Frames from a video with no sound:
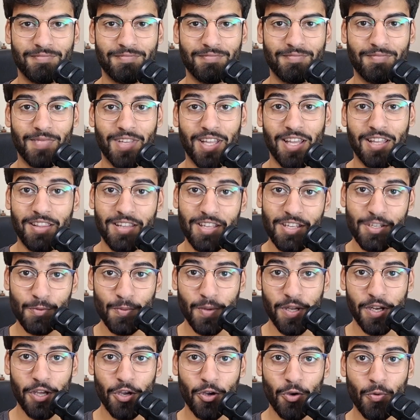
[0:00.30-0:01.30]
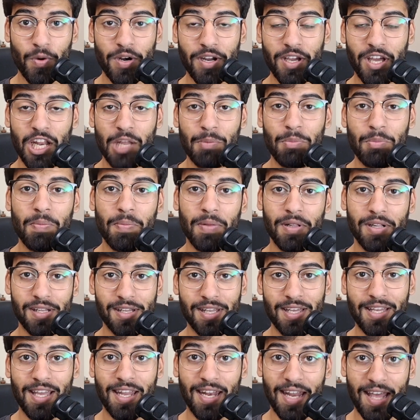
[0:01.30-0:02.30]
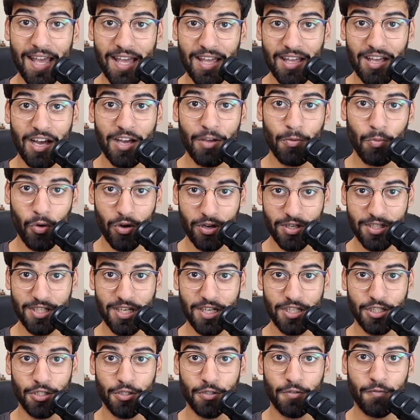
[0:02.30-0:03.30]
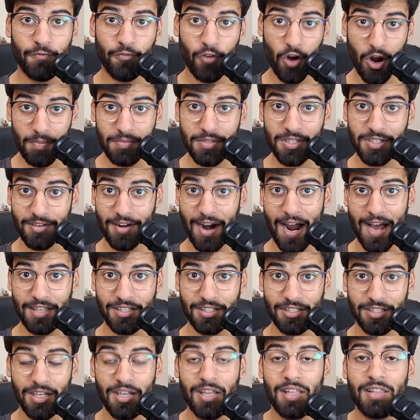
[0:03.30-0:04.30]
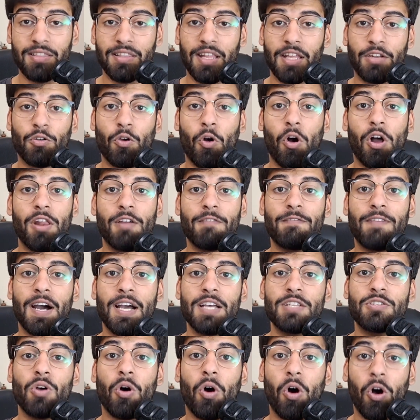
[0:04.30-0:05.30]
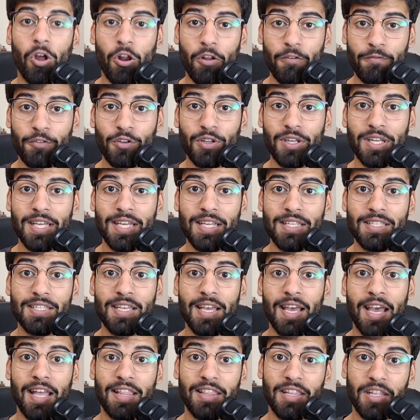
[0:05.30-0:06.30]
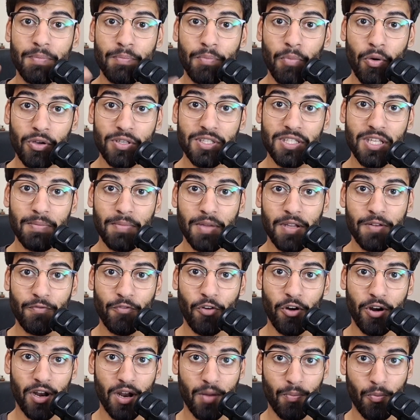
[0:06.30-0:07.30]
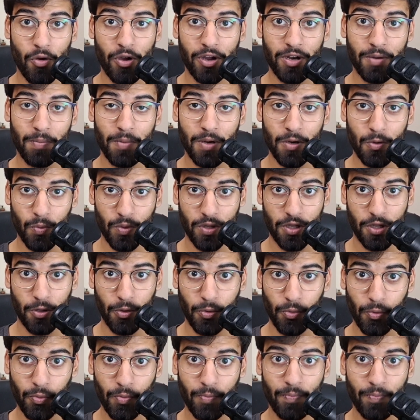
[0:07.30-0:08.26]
In this video, we're going to be building an AI voice agent from scratch that qualifies all of your leads and then books them in for an appointment with you.